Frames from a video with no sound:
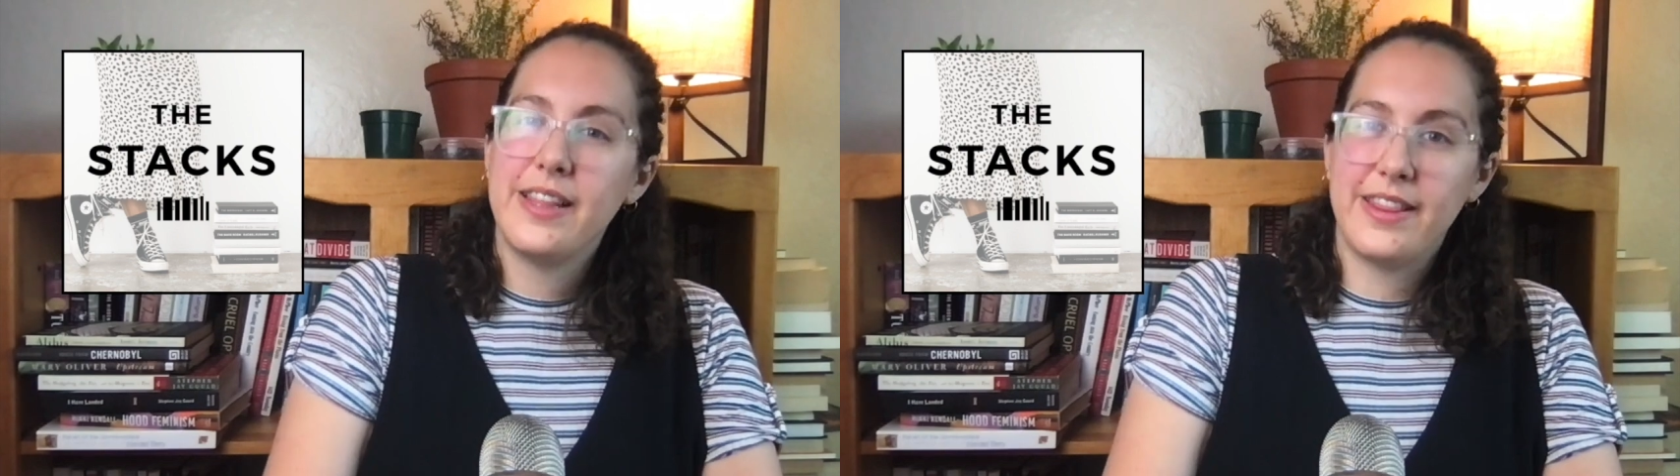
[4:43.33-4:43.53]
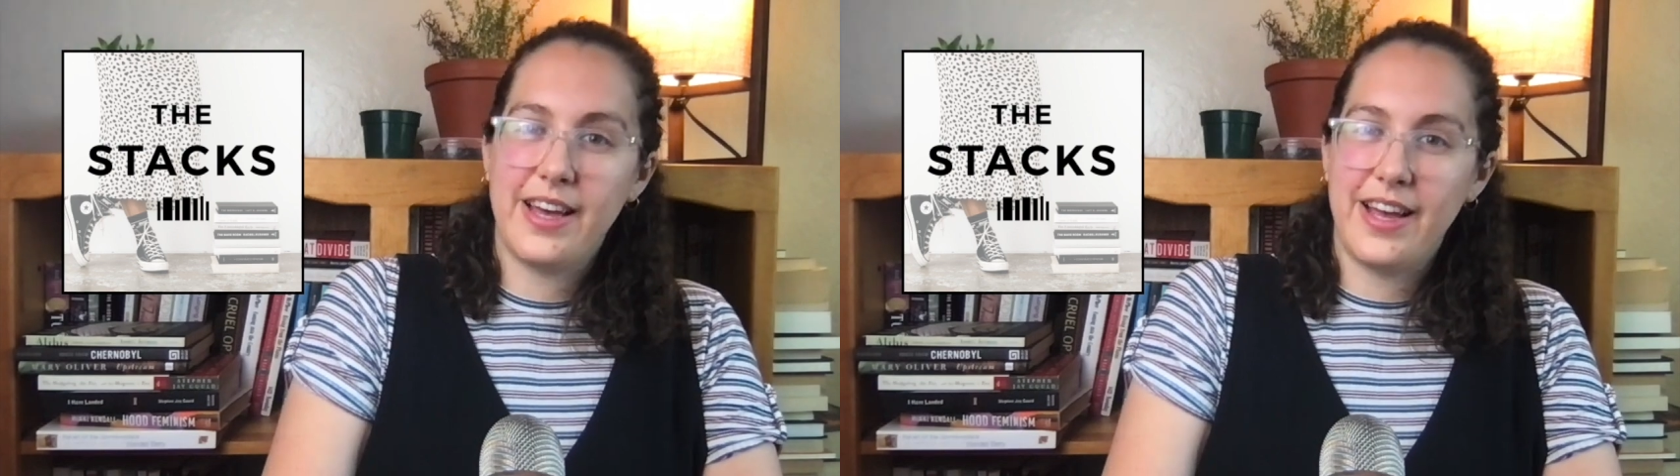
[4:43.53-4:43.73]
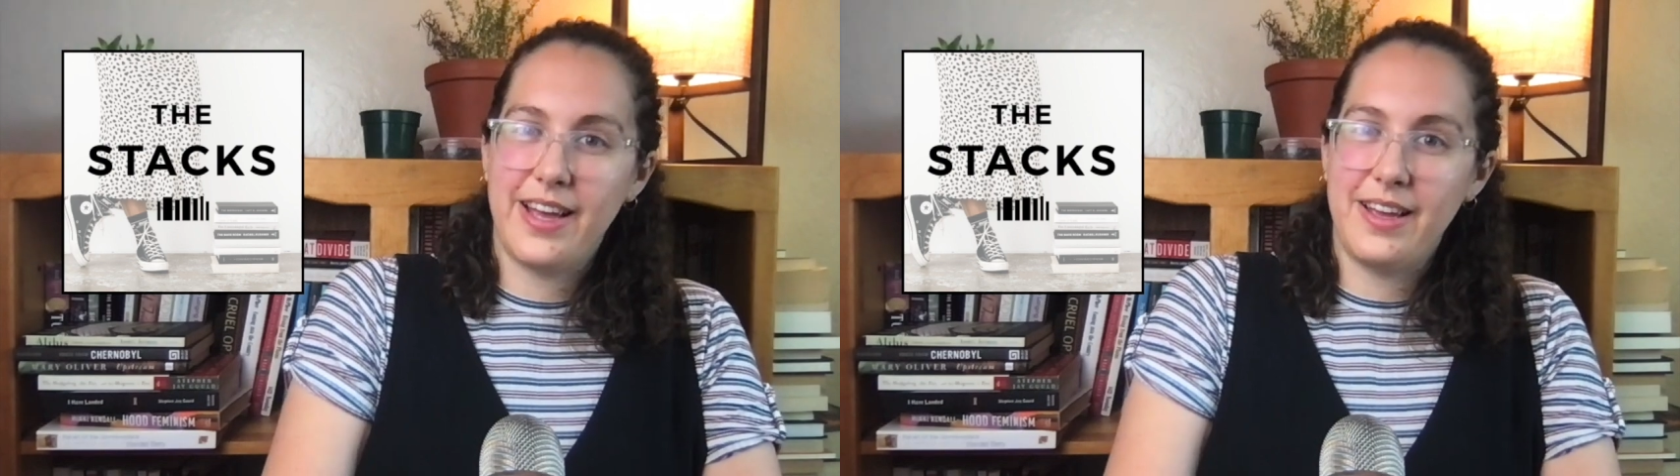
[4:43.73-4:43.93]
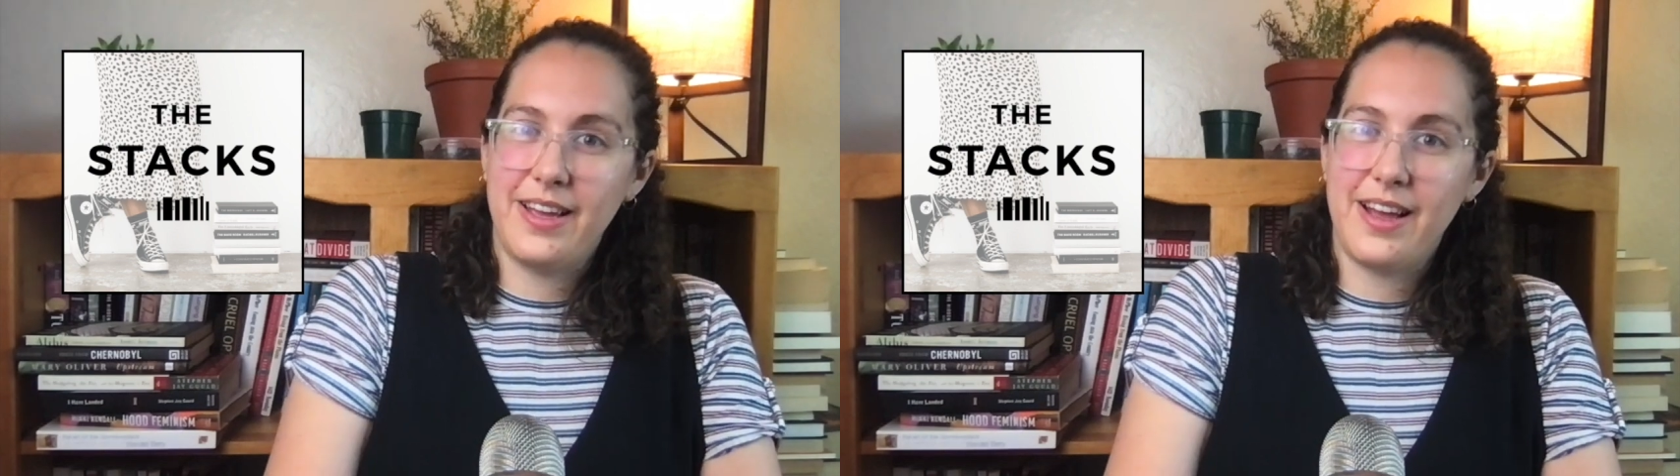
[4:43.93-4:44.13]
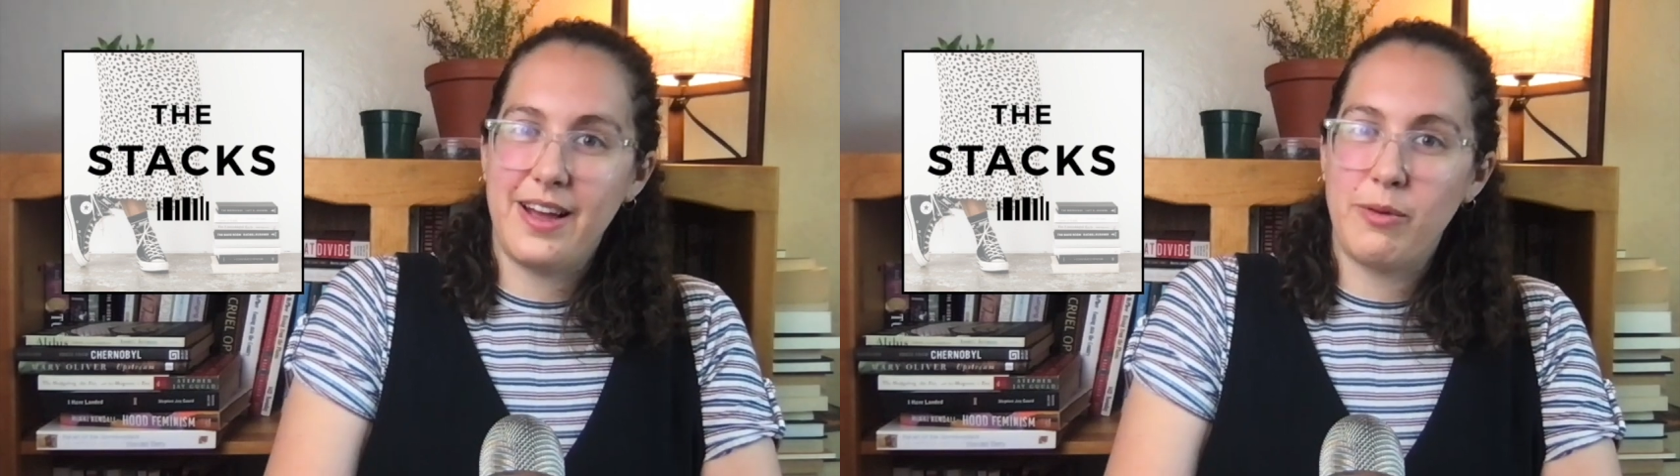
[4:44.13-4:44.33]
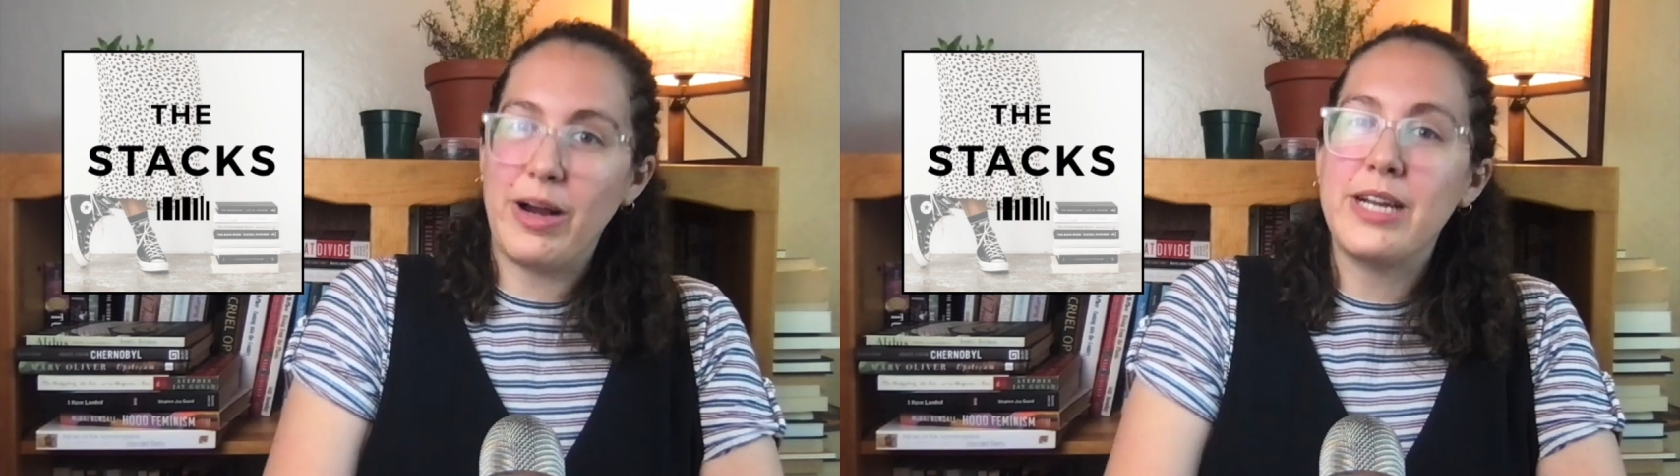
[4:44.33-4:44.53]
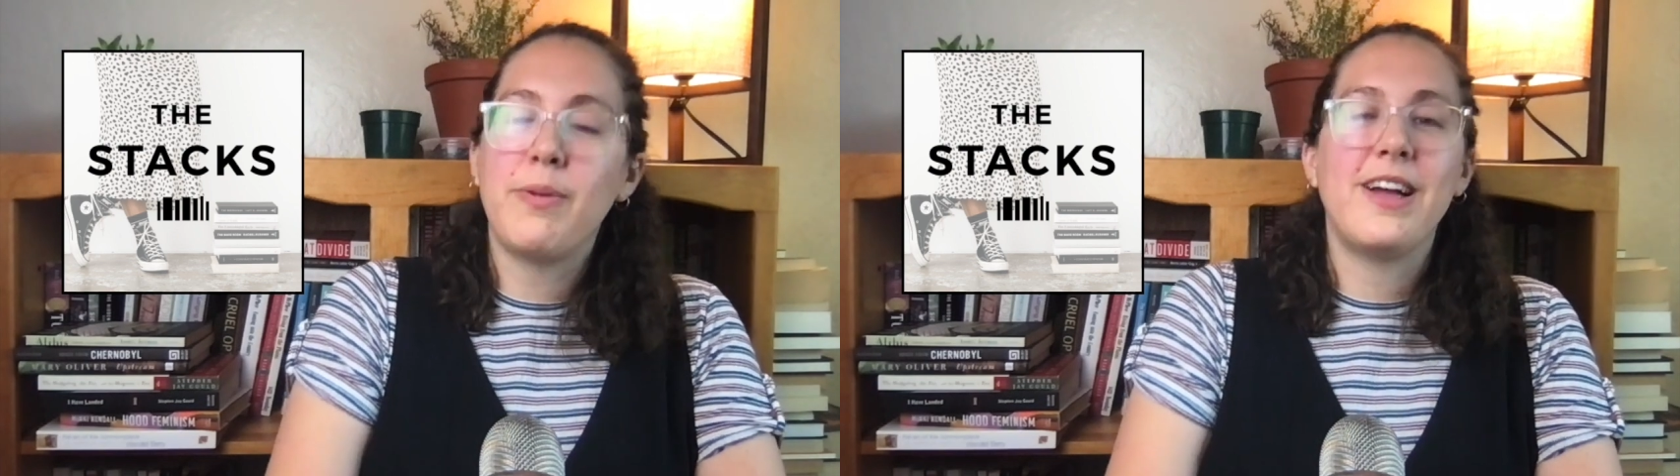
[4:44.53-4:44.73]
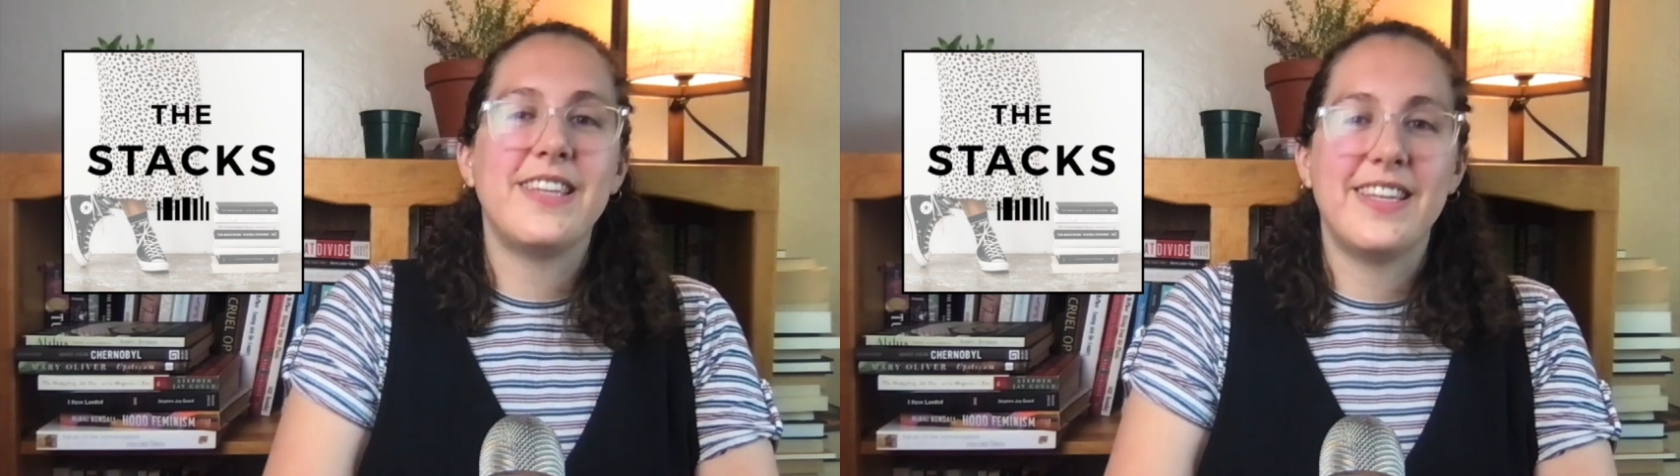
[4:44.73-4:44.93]
the writing
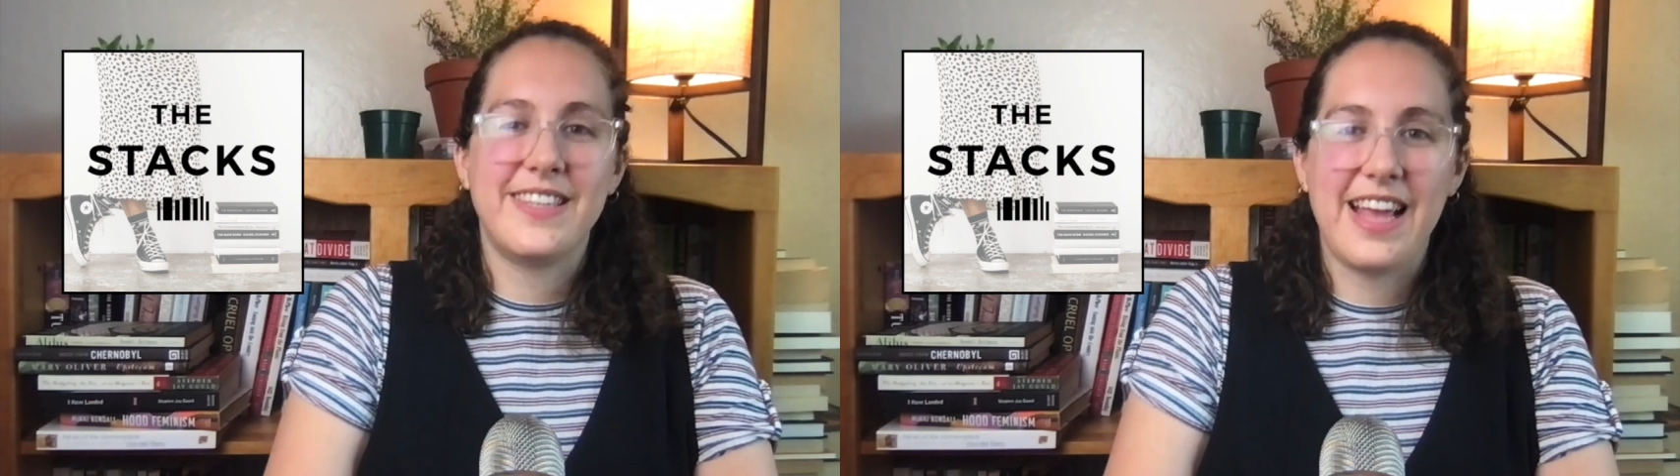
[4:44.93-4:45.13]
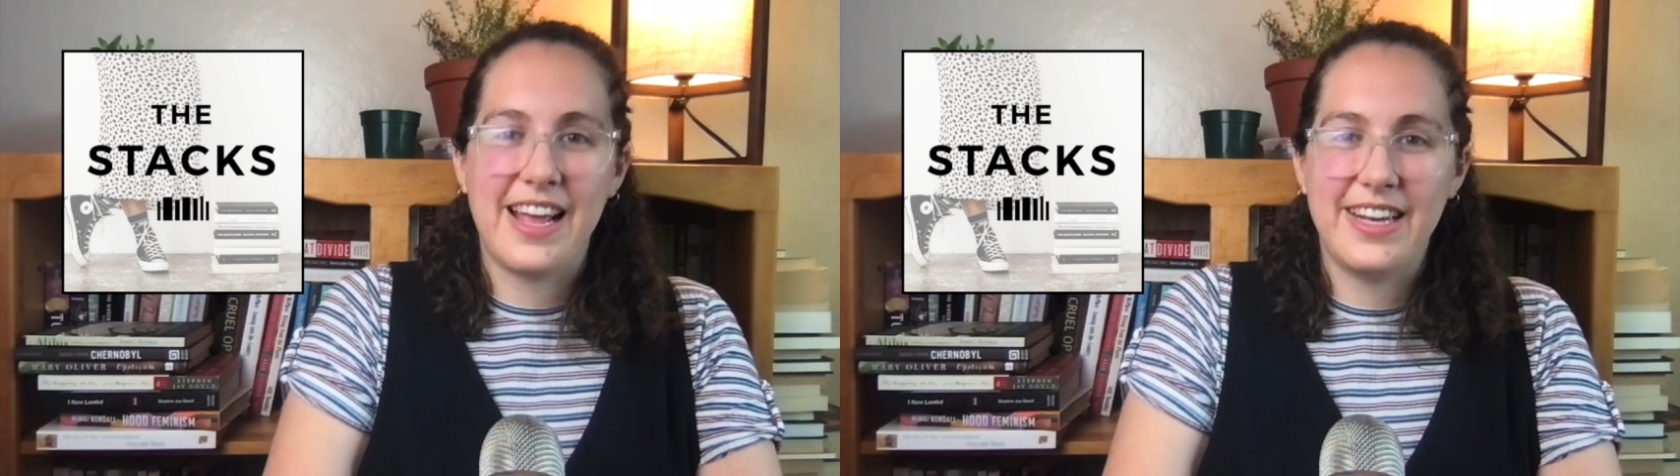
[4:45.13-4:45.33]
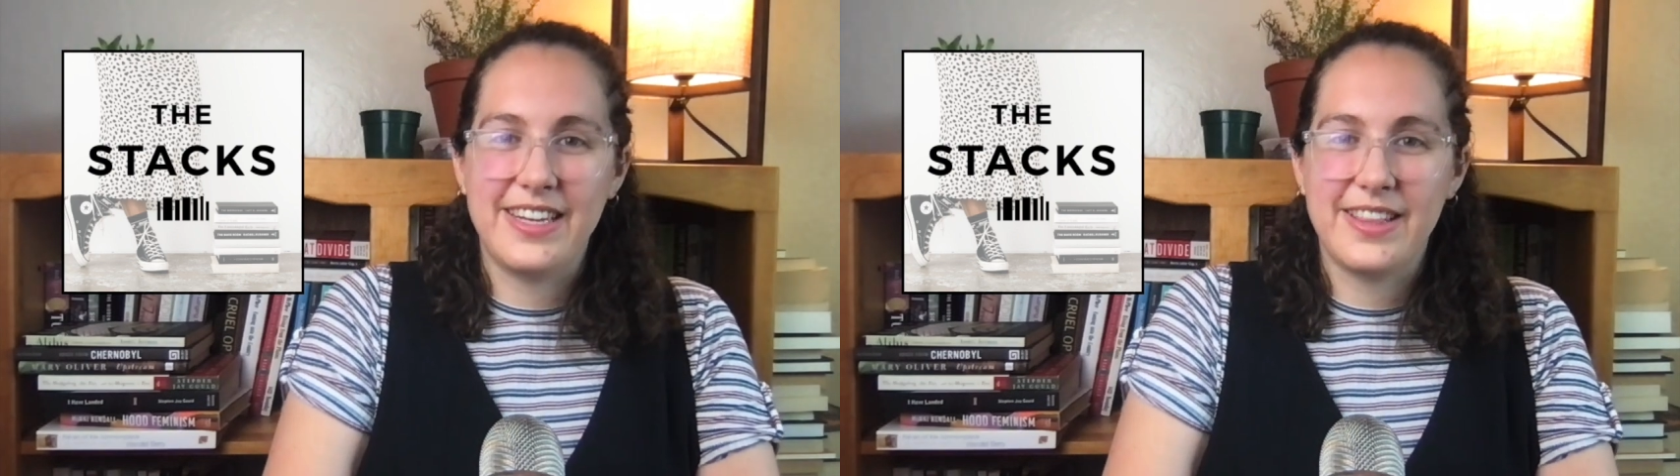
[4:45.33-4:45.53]
process and